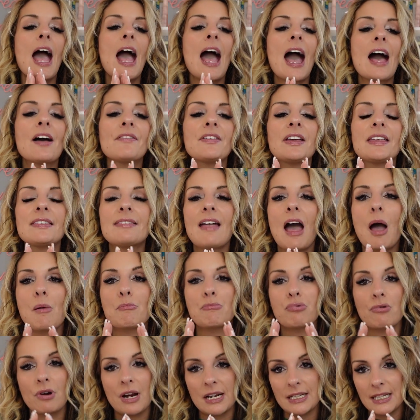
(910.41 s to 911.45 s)
Having
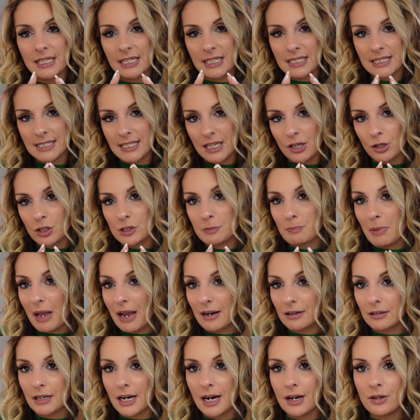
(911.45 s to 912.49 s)
that branding and sales
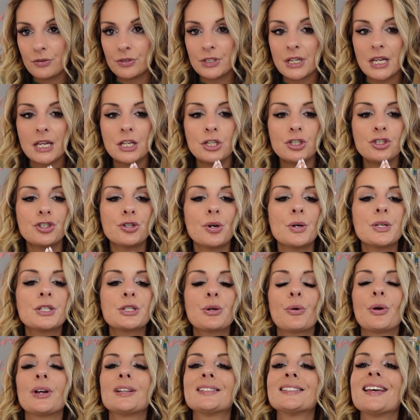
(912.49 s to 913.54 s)
background is just
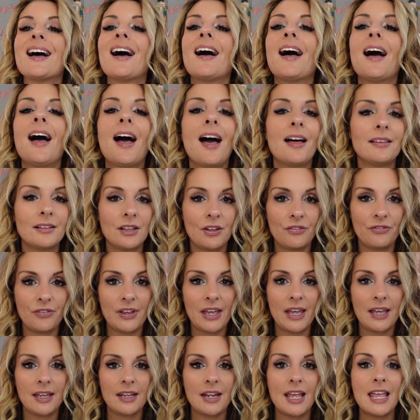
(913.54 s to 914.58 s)
going to
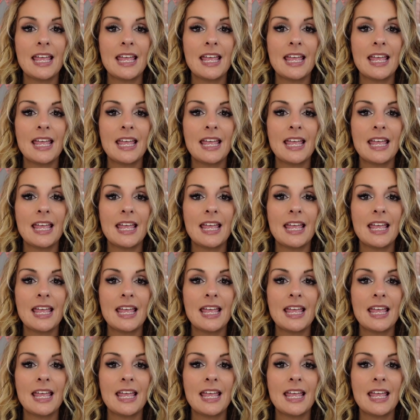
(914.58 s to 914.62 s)
elevate